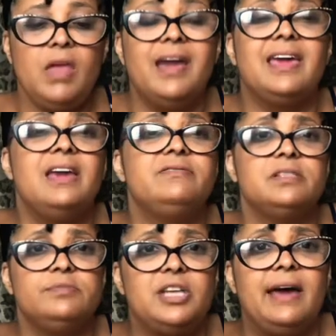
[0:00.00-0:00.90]
I gave
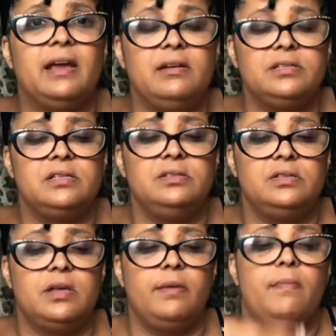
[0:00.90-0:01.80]
some shout outs to
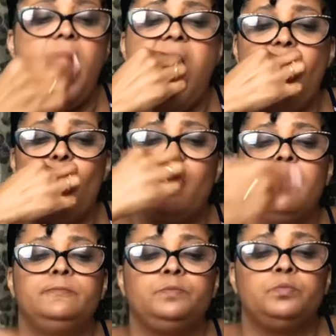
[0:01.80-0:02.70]
some
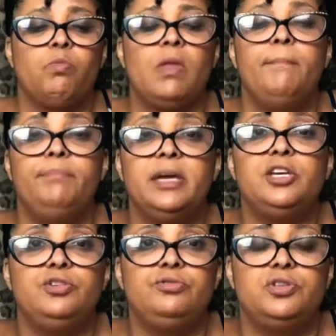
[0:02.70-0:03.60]

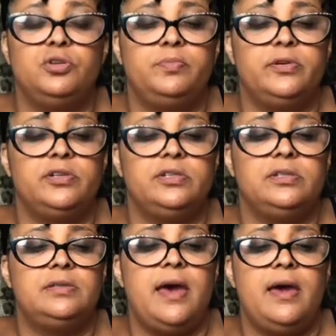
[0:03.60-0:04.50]
big YouTubers
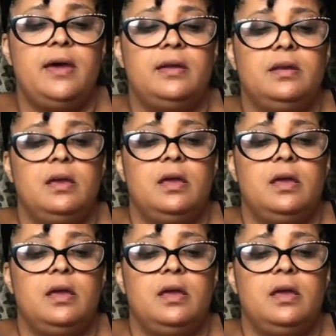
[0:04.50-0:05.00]
that